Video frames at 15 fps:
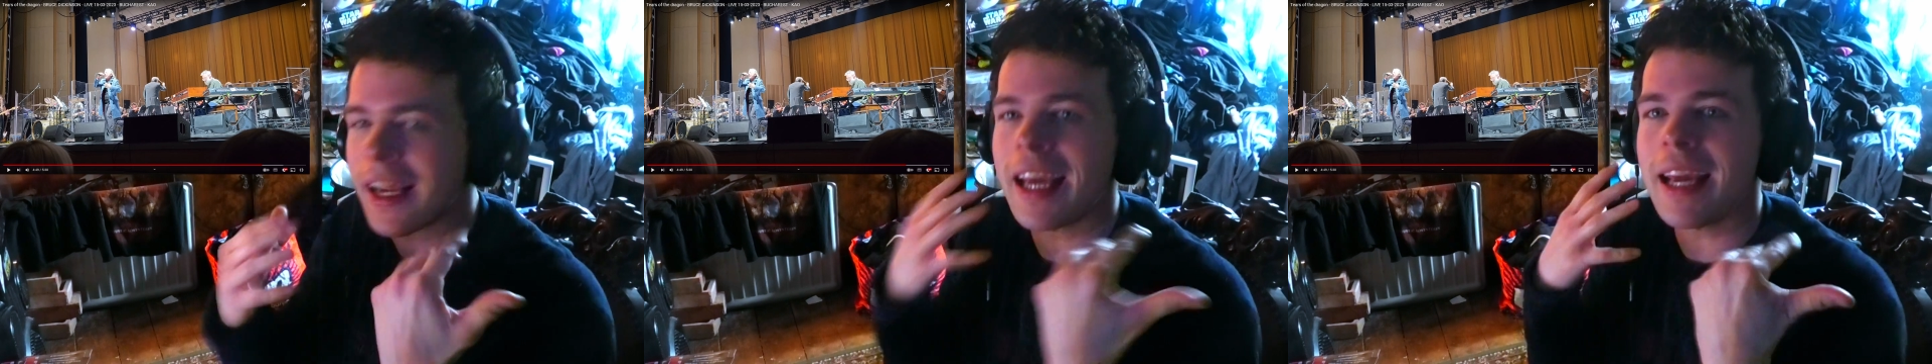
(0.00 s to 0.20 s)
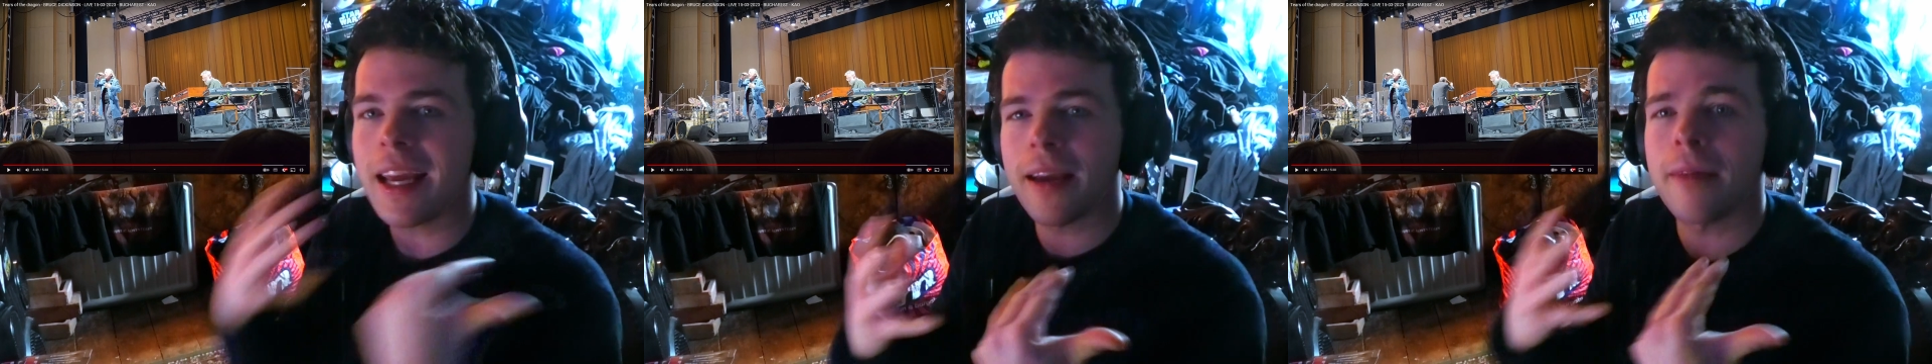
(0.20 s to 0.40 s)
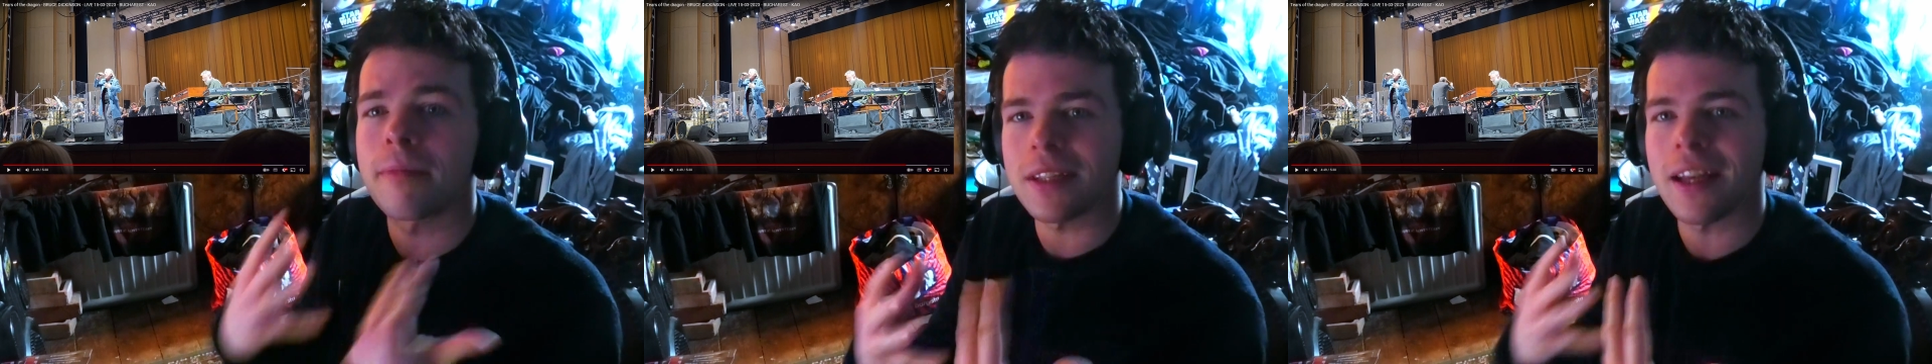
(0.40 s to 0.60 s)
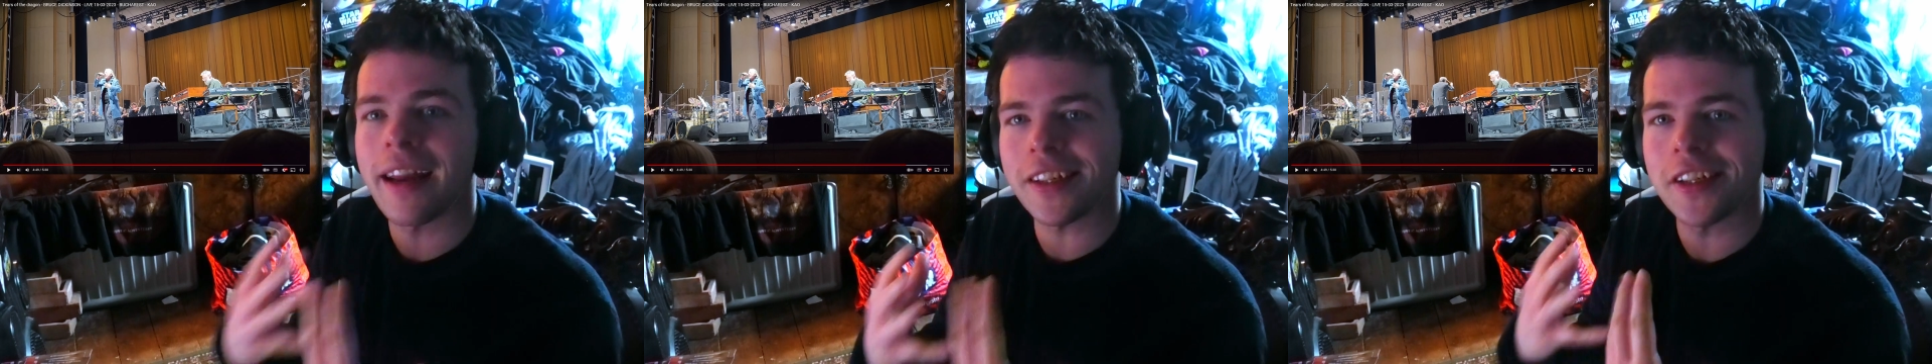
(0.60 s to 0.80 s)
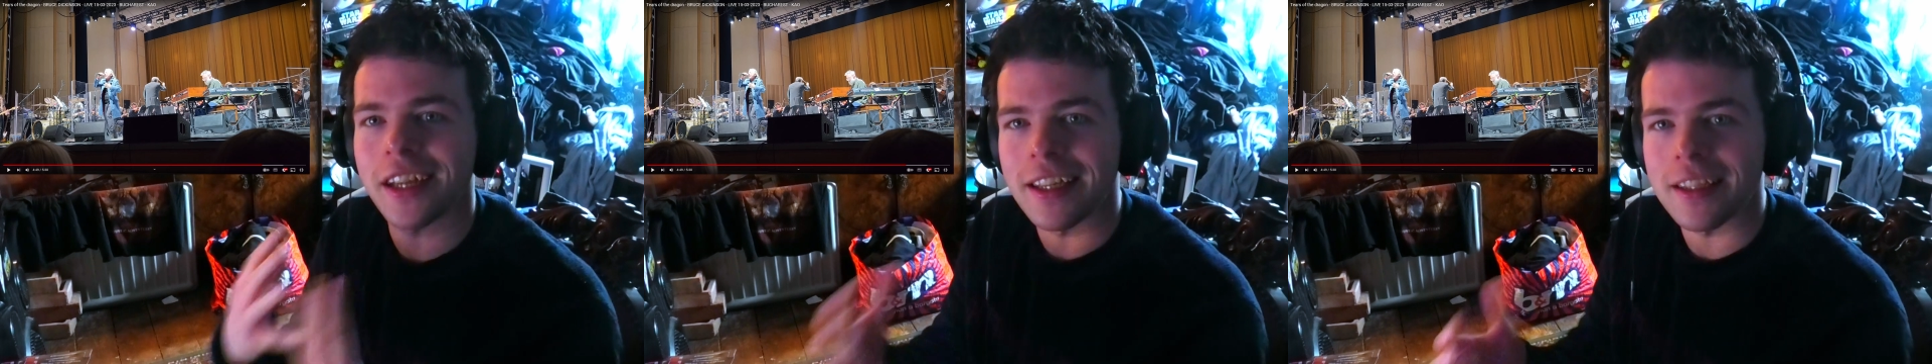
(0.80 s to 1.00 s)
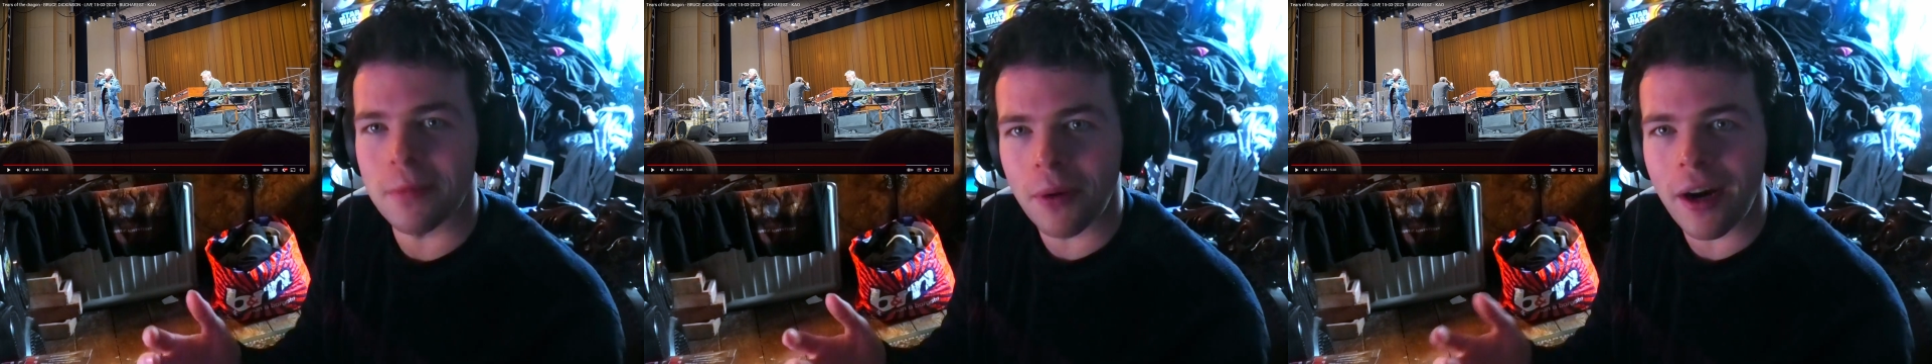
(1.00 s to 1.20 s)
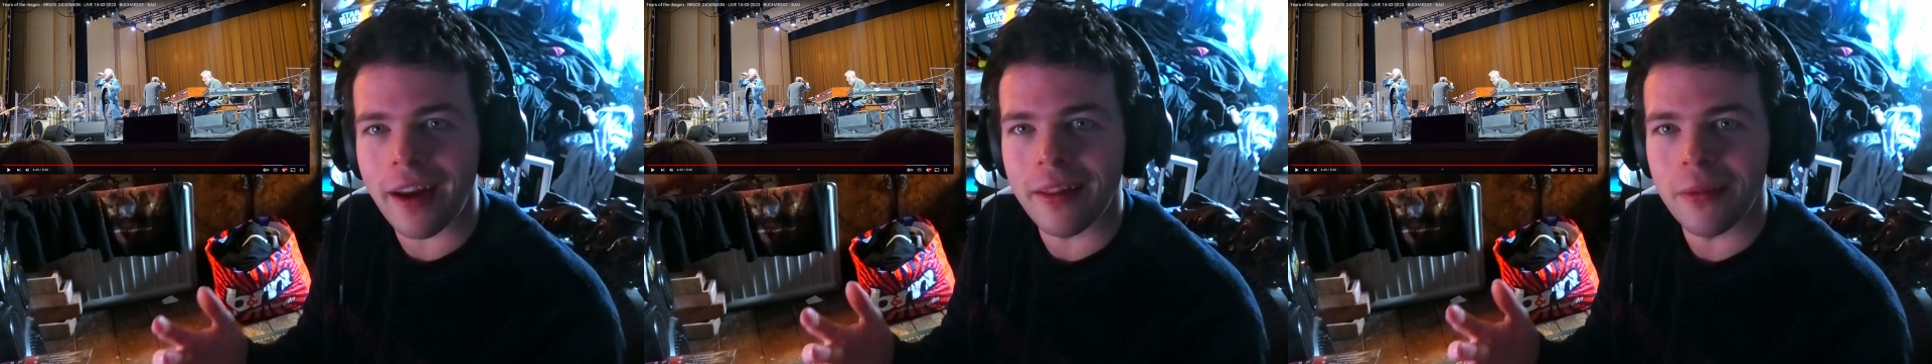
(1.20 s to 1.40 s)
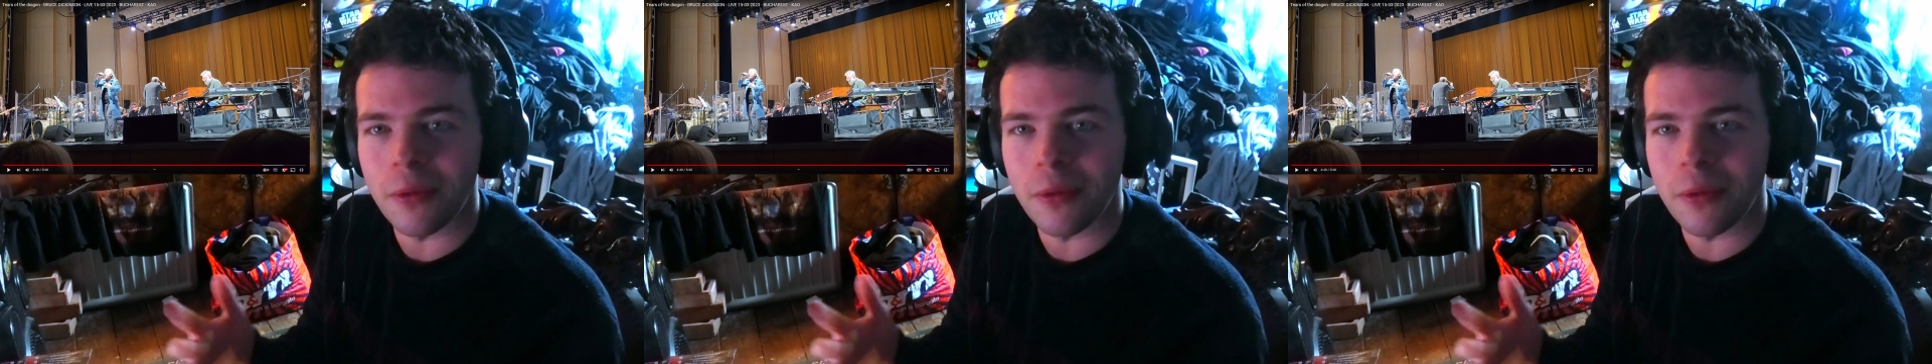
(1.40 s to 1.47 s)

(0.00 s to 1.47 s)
hear him snatching his breath,